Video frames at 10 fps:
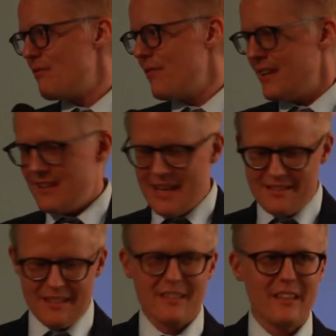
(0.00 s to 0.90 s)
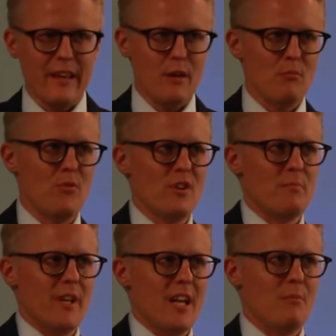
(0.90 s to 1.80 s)
fantastic team who
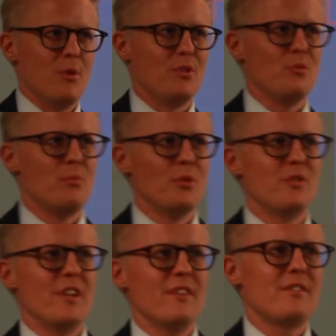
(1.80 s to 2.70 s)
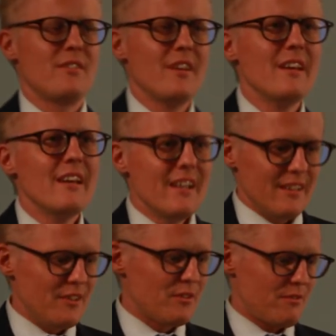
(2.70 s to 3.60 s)
have been able to put this,
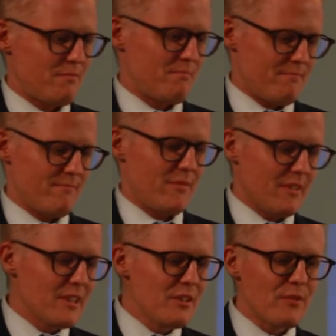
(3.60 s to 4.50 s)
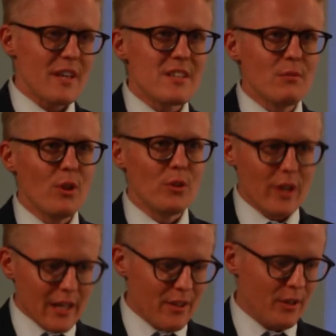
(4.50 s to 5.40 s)
this, this festival
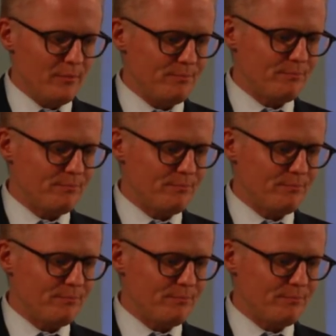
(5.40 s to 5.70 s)
together.